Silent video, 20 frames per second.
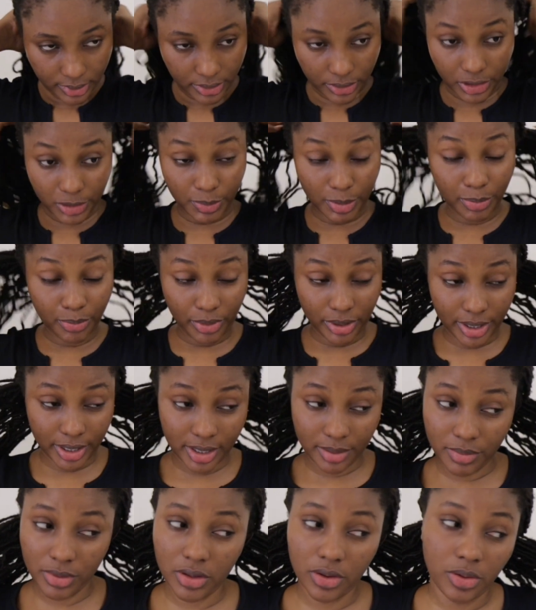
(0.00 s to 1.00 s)
It's been
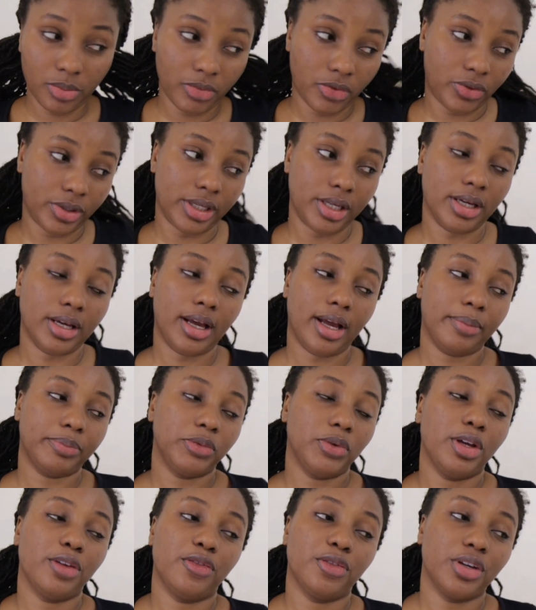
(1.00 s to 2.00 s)
bugging me all morning. I'm
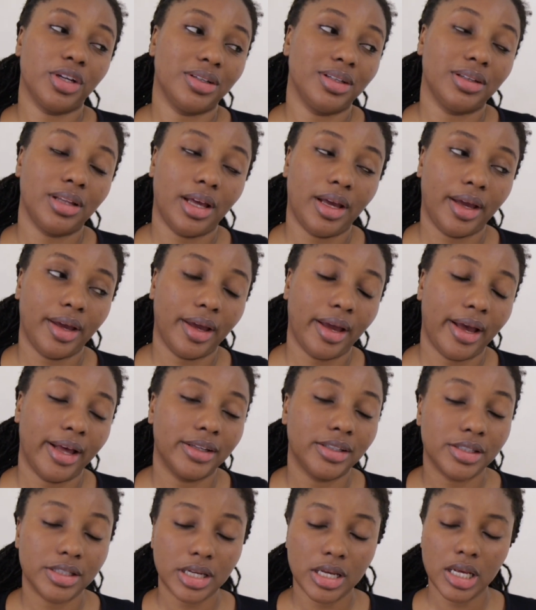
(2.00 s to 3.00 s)
not even gonna lie.
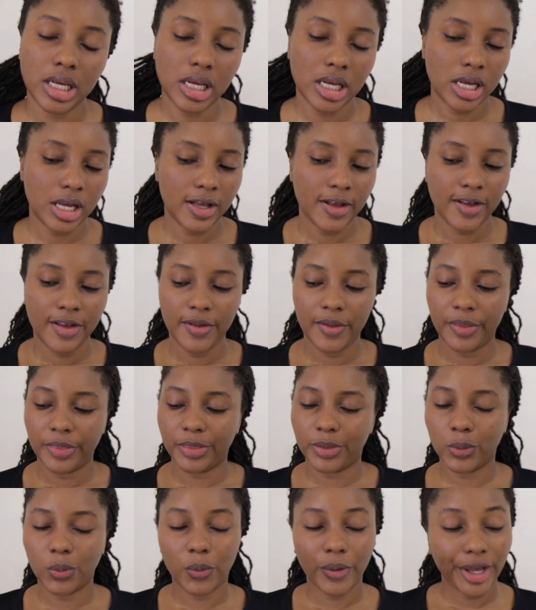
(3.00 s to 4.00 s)
And
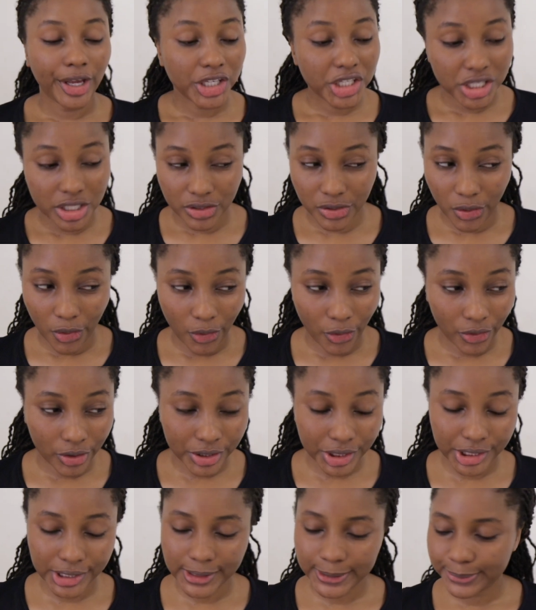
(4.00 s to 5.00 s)
the way she
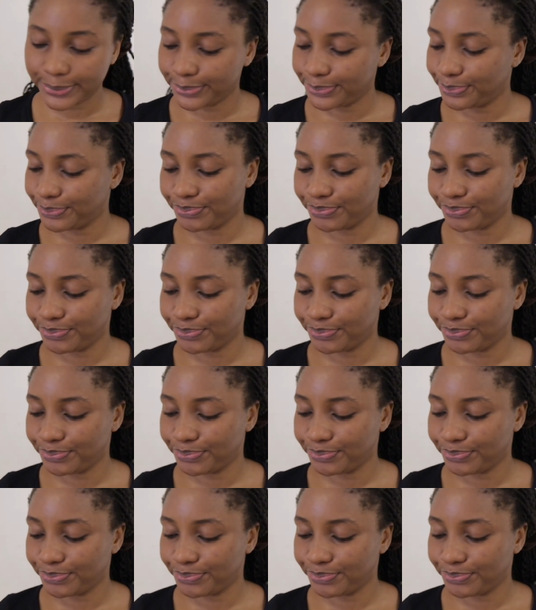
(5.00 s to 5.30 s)
talks